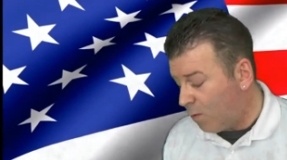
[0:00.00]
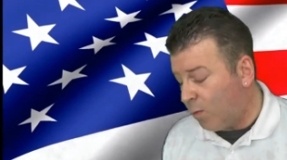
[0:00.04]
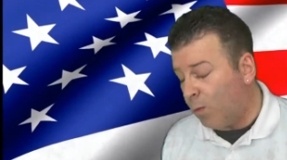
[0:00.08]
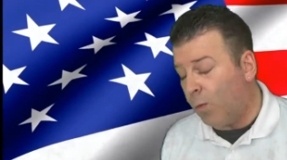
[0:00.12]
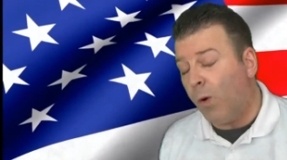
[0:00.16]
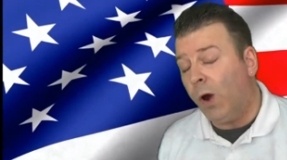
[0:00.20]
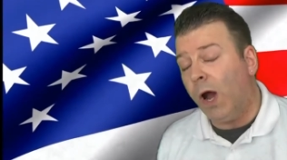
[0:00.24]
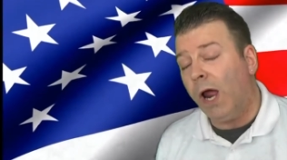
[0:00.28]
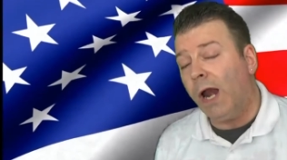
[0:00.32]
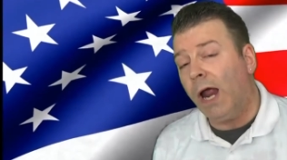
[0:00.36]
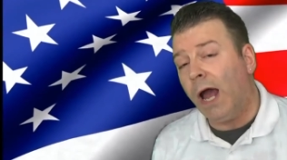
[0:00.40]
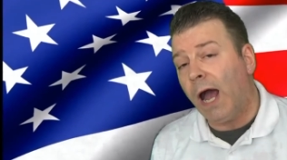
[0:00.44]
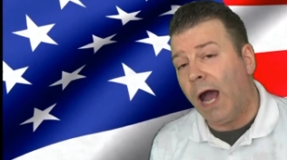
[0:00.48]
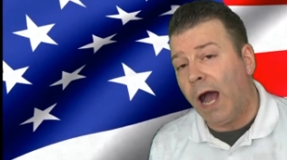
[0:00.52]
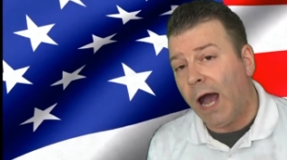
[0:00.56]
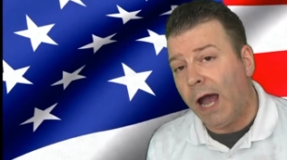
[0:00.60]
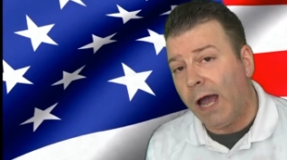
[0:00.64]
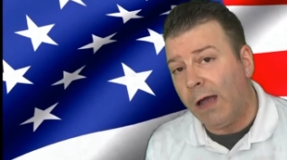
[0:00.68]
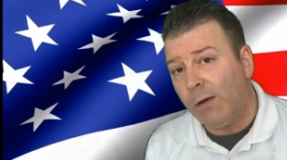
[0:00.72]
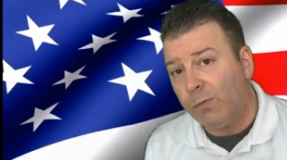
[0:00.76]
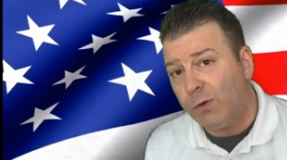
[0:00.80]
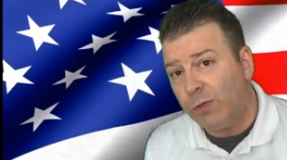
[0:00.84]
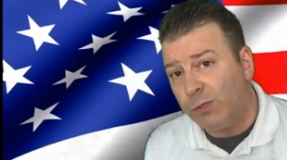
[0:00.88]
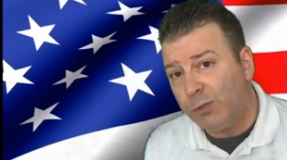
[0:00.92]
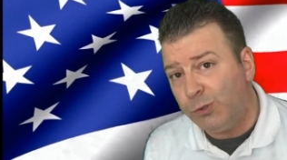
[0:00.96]
what
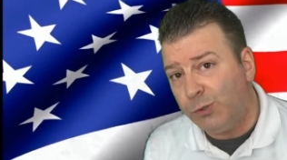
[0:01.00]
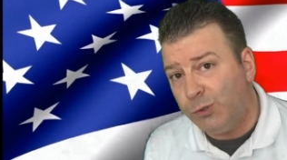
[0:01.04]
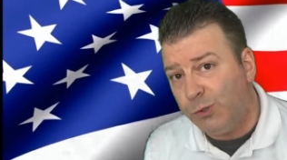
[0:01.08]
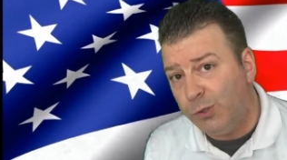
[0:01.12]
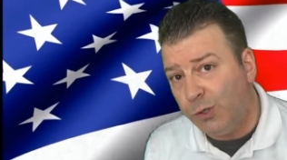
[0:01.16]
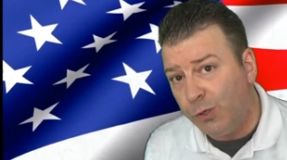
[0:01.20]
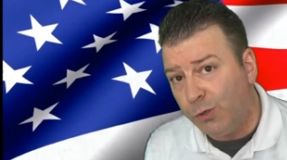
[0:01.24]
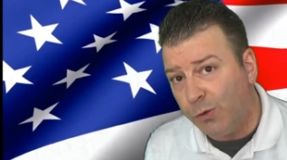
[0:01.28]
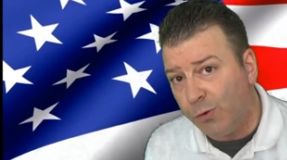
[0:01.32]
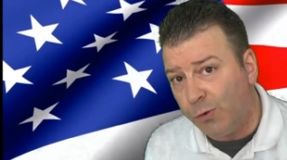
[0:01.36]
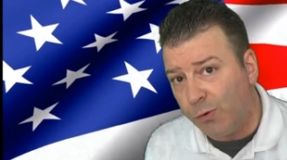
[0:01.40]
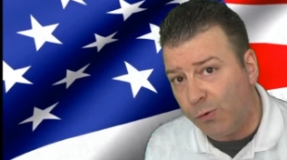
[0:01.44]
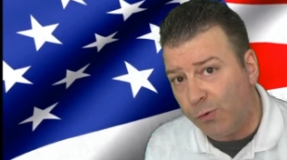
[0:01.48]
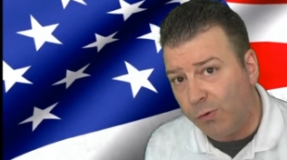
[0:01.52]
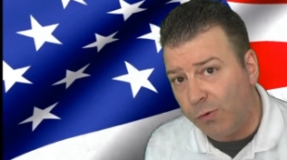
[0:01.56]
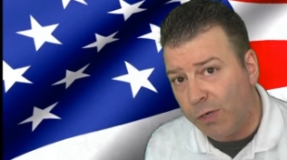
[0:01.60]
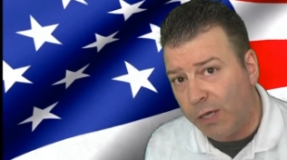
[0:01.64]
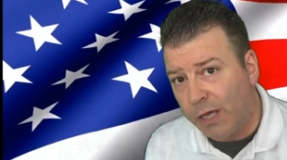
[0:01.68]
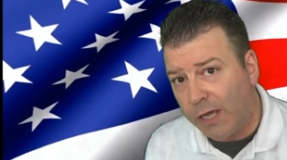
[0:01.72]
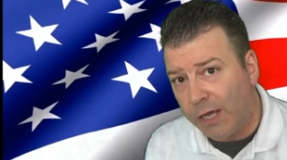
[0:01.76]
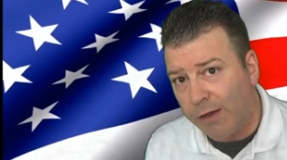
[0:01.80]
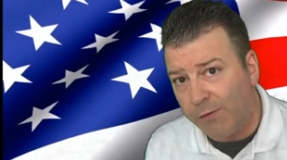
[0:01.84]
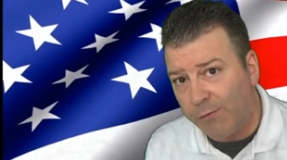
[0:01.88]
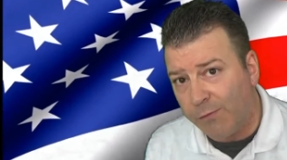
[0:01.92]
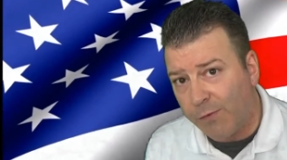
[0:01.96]
I would do
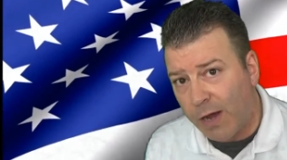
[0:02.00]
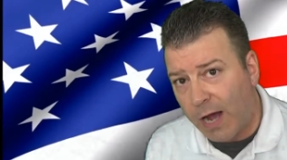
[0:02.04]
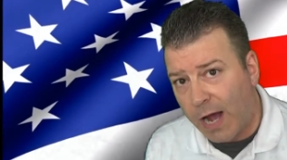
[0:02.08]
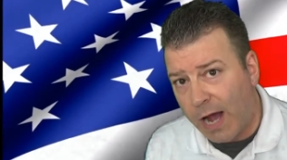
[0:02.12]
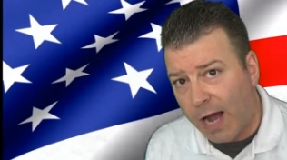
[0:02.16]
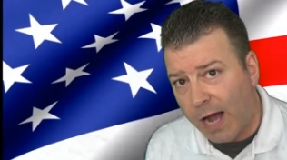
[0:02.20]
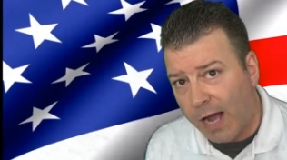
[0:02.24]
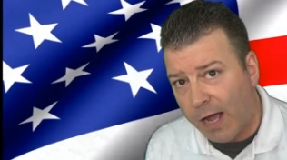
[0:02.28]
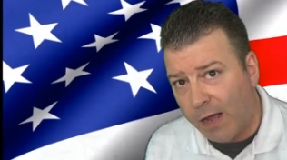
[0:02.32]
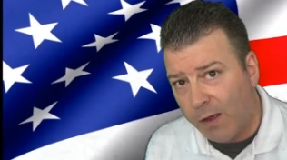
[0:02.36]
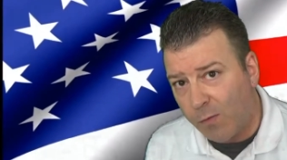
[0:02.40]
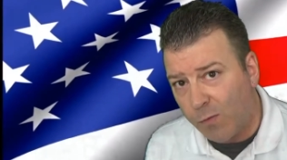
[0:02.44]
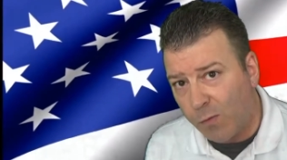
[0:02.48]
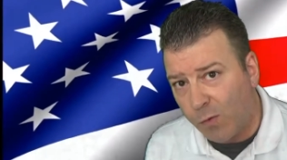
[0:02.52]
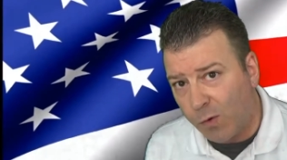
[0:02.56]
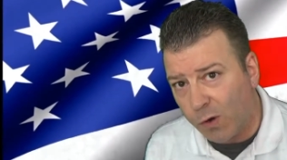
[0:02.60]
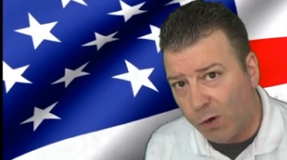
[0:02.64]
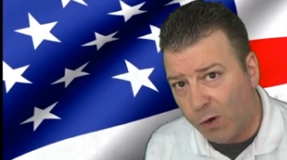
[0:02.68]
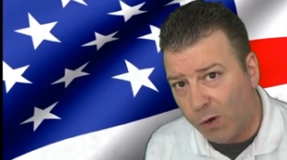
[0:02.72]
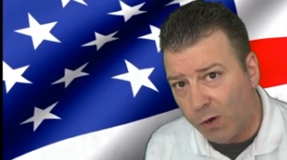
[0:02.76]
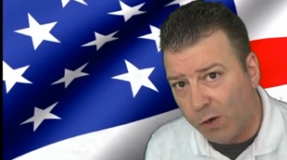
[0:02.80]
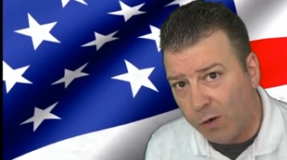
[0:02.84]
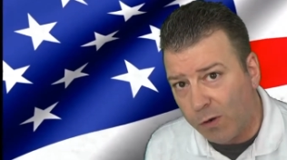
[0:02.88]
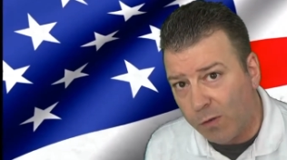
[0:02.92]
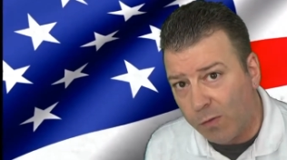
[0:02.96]
if I
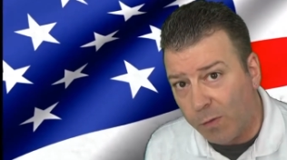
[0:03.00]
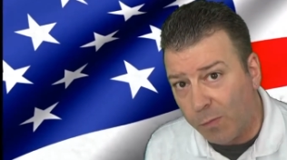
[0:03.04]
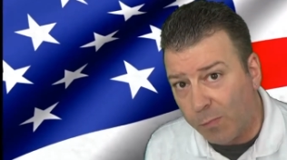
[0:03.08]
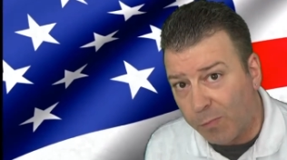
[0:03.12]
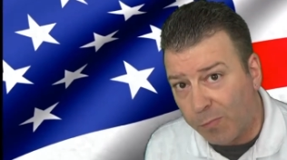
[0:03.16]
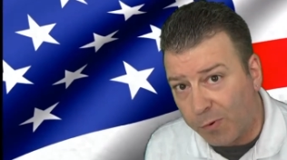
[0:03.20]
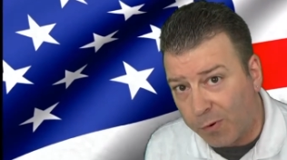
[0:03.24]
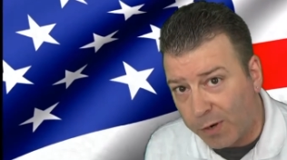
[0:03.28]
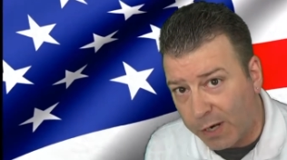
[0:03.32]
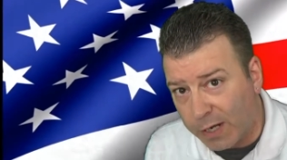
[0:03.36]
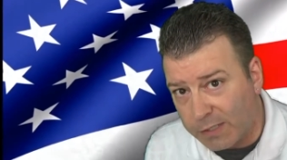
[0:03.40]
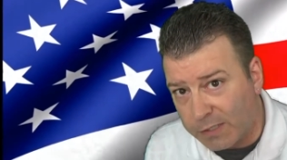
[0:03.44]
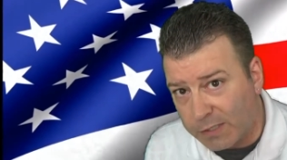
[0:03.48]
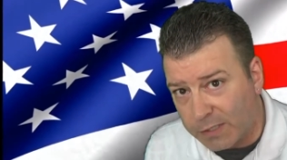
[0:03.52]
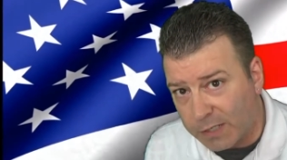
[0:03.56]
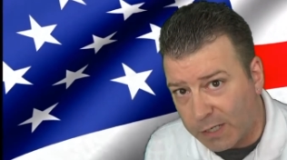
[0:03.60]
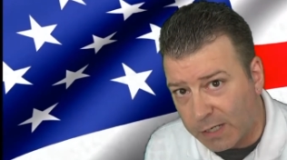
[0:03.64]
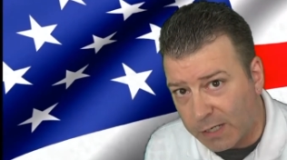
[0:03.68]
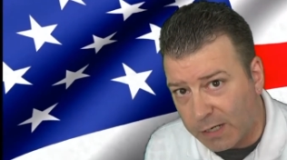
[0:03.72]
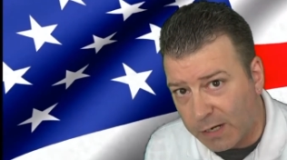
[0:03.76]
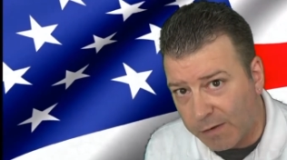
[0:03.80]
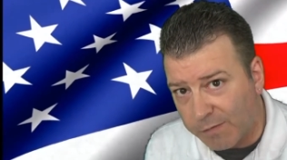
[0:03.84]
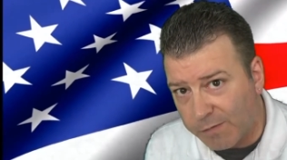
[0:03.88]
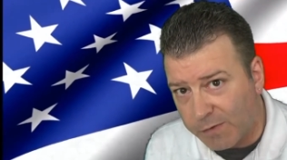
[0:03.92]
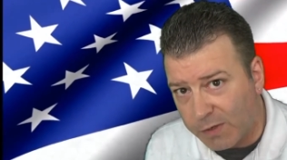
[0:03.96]
were
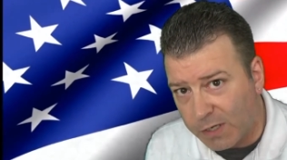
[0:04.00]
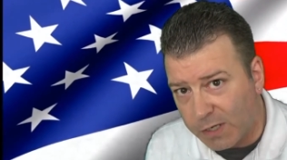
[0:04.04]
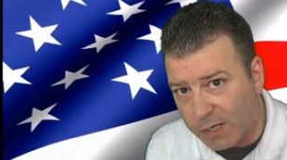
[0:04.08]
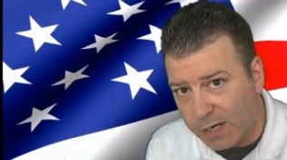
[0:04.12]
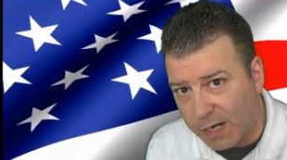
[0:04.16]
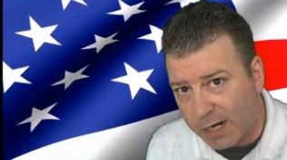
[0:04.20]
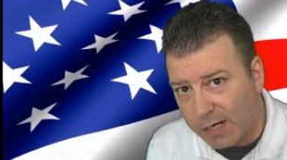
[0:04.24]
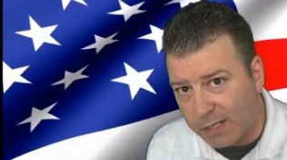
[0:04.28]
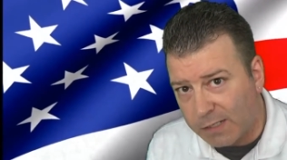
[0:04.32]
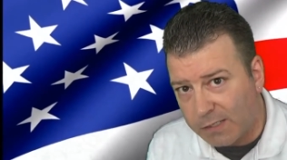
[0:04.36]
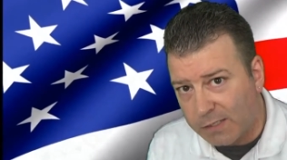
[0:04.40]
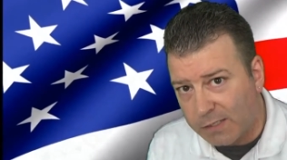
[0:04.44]
President of the United